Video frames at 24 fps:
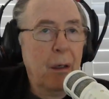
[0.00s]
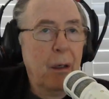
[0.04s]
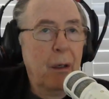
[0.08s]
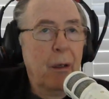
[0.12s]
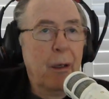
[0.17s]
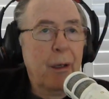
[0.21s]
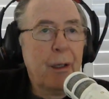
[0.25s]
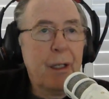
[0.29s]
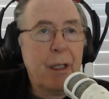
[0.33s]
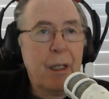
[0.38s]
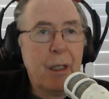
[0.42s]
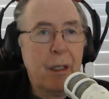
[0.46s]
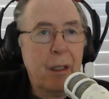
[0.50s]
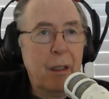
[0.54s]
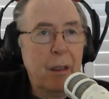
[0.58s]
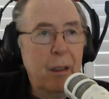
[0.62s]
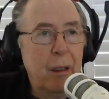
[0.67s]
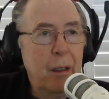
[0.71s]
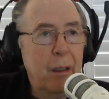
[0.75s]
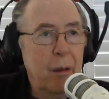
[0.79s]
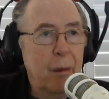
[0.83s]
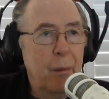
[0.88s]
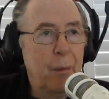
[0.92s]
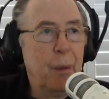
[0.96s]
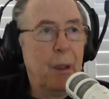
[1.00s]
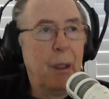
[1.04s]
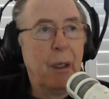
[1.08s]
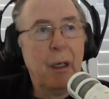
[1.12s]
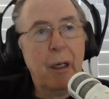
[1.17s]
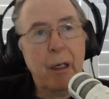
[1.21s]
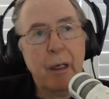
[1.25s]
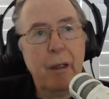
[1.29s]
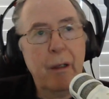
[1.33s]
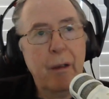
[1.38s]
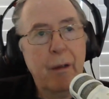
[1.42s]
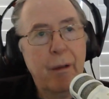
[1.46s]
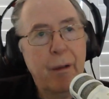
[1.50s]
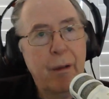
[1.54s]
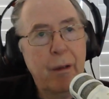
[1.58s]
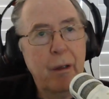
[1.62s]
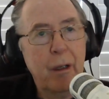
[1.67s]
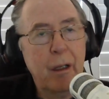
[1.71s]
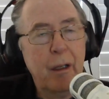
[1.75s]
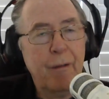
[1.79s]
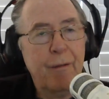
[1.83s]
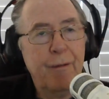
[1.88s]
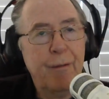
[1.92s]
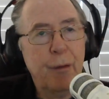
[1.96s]
lots that you'd buy
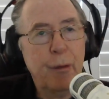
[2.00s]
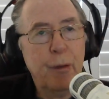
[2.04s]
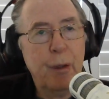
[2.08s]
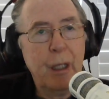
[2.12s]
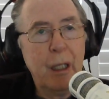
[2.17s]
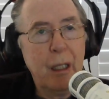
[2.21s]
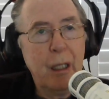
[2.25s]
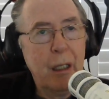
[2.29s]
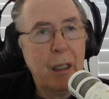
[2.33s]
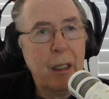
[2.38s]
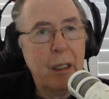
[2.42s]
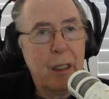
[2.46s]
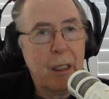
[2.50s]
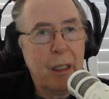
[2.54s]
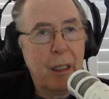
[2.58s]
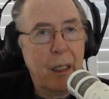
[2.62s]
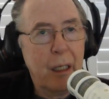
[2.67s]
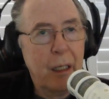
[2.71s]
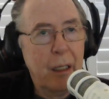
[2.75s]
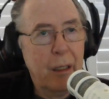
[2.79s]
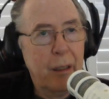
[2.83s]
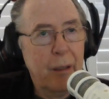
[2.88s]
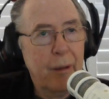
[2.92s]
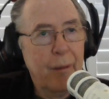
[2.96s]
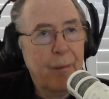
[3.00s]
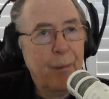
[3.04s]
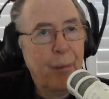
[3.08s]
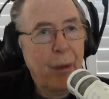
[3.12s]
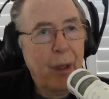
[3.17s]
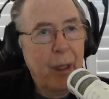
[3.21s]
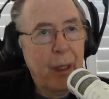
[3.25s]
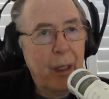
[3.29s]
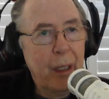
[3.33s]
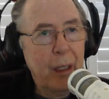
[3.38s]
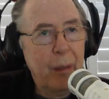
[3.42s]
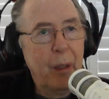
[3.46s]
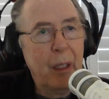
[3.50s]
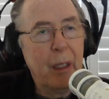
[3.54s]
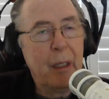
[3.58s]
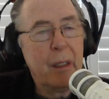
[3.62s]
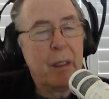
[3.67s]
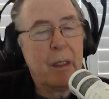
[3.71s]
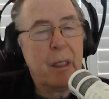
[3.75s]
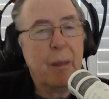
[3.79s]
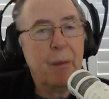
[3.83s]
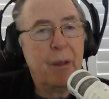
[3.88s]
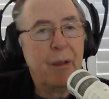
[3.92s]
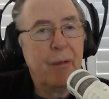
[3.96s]
30, 40 years ago, they're being
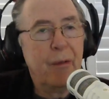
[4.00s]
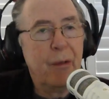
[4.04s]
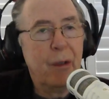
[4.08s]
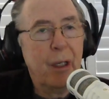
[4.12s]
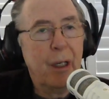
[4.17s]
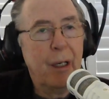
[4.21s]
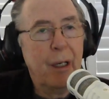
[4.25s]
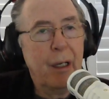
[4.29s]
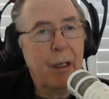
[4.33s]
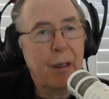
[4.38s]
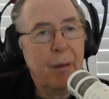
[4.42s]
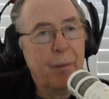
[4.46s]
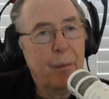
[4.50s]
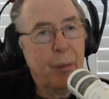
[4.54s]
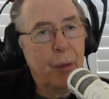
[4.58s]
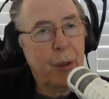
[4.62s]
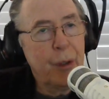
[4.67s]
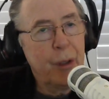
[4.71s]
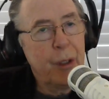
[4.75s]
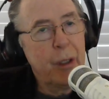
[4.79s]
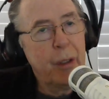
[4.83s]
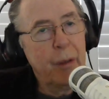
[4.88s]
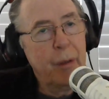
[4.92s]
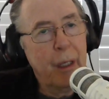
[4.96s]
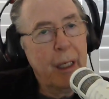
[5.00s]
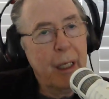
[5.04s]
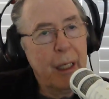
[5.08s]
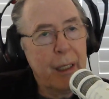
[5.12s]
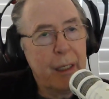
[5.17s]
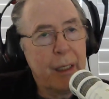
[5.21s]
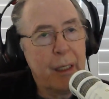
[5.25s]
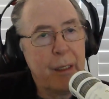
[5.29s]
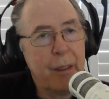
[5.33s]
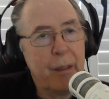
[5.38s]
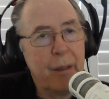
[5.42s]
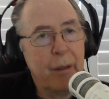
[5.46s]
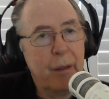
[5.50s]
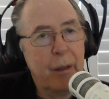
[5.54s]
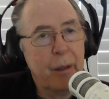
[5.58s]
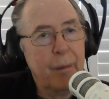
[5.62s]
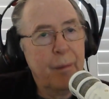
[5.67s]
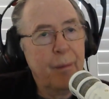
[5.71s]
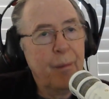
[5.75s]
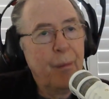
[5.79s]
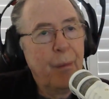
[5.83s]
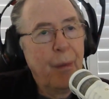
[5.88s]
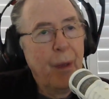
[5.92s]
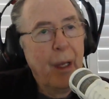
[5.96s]
subdivided, put 2 houses on
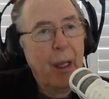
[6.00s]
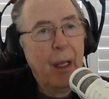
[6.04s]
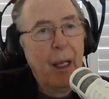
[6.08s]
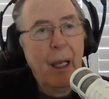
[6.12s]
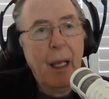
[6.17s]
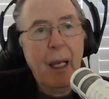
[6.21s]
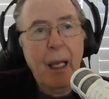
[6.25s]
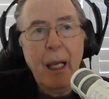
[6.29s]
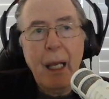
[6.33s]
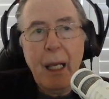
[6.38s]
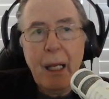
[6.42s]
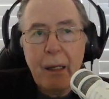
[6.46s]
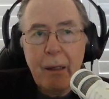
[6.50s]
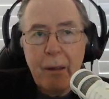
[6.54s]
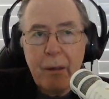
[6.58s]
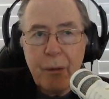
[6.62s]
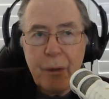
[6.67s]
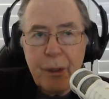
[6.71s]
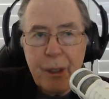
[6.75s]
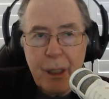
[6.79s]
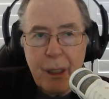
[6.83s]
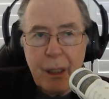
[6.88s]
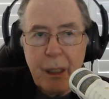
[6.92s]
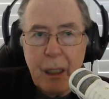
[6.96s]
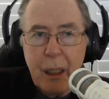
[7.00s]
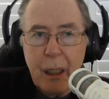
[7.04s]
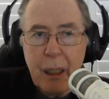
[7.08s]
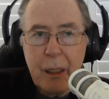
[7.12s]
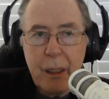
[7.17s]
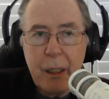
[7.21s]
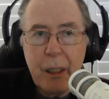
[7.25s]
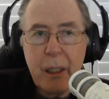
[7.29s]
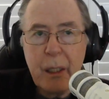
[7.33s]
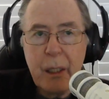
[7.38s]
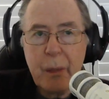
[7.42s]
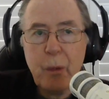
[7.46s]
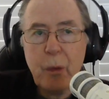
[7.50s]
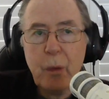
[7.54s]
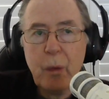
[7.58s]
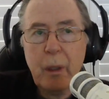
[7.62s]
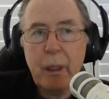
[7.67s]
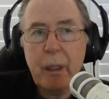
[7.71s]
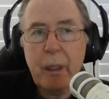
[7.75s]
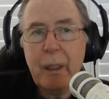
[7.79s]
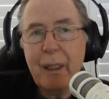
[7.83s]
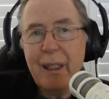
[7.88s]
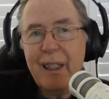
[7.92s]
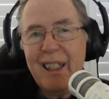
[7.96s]
them. And, of course, the yards are
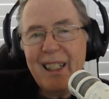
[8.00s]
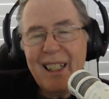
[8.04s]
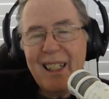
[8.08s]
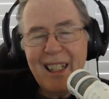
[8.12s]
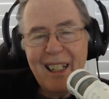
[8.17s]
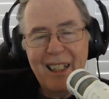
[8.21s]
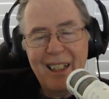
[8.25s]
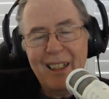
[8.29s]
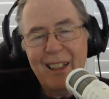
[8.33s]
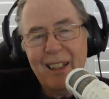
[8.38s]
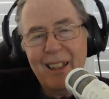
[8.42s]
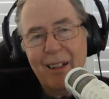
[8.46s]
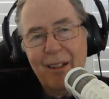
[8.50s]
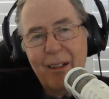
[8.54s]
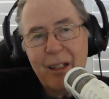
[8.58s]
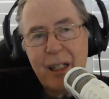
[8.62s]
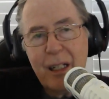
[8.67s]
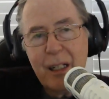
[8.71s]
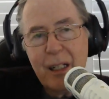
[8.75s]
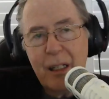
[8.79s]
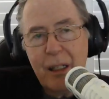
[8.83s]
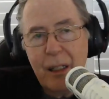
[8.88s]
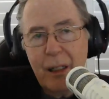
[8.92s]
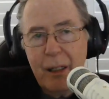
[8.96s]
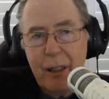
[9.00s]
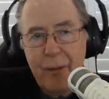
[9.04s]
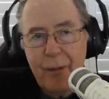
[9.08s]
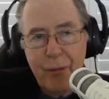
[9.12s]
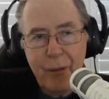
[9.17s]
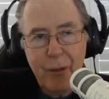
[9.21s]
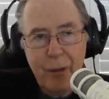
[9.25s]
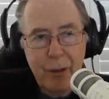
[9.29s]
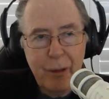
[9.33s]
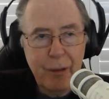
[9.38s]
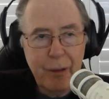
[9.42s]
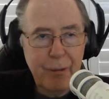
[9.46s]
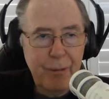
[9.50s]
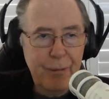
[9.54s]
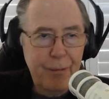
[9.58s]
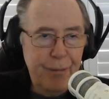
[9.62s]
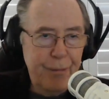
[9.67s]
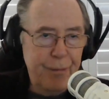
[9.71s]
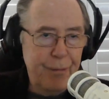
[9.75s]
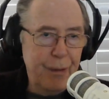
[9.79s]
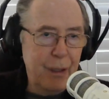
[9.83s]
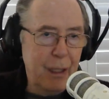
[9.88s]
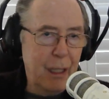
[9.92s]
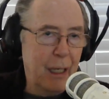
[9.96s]
smaller, and you get a little sliver
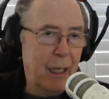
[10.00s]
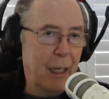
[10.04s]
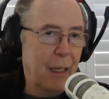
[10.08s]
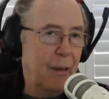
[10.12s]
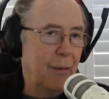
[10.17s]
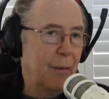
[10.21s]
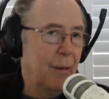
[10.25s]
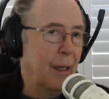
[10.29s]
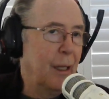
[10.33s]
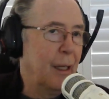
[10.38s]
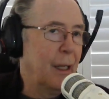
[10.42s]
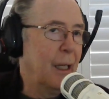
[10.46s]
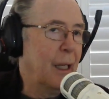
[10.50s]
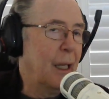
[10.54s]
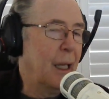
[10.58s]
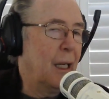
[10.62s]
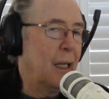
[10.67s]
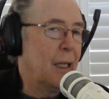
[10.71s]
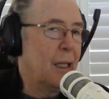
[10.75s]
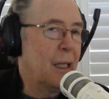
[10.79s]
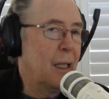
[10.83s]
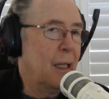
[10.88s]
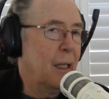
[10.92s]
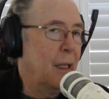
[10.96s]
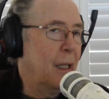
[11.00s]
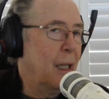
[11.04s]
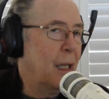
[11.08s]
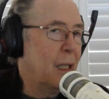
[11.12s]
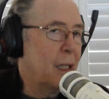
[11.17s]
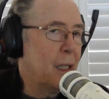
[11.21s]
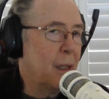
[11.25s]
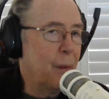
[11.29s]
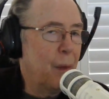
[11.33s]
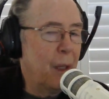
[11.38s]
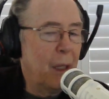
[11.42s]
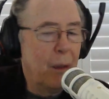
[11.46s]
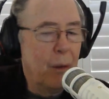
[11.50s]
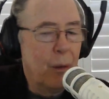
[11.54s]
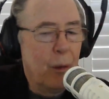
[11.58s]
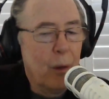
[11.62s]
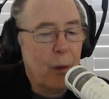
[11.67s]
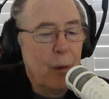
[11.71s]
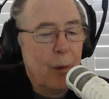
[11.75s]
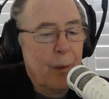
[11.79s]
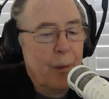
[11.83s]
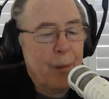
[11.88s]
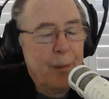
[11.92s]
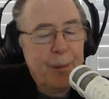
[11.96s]
of yard around the house, and that's about
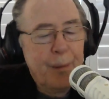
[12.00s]
all.